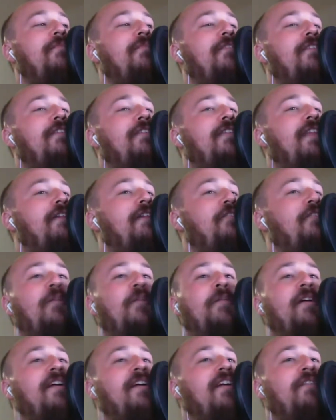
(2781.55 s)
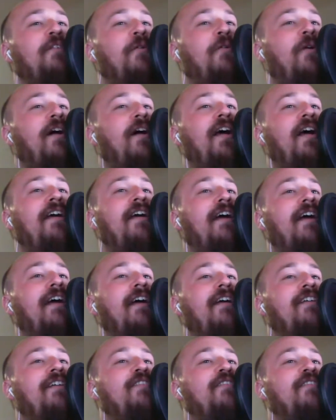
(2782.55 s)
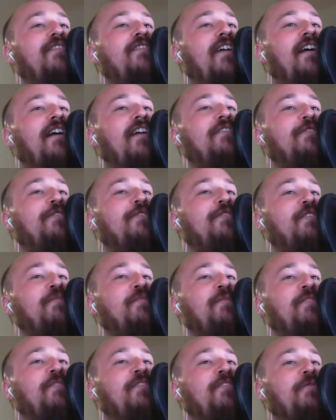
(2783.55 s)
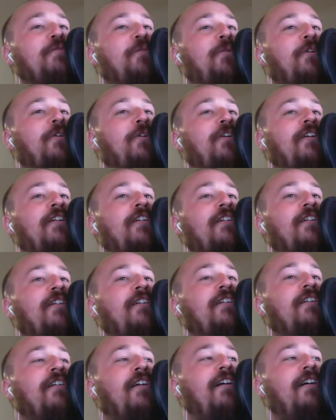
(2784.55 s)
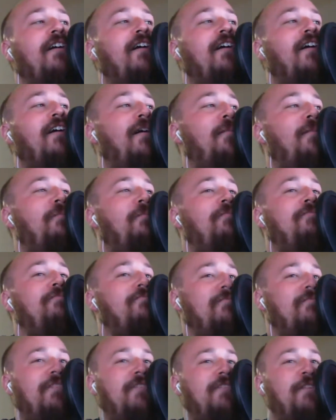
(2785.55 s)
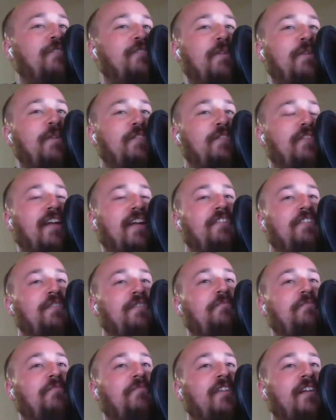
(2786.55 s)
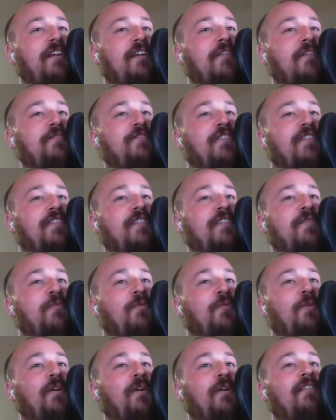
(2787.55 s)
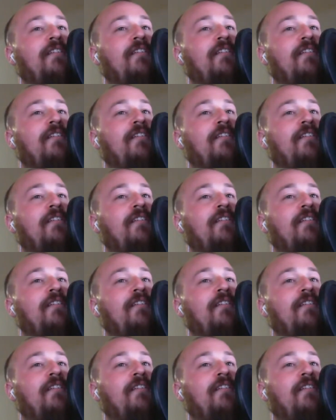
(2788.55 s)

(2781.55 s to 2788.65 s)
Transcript: They've all been given away as Christmas or special occasion gifts at this point.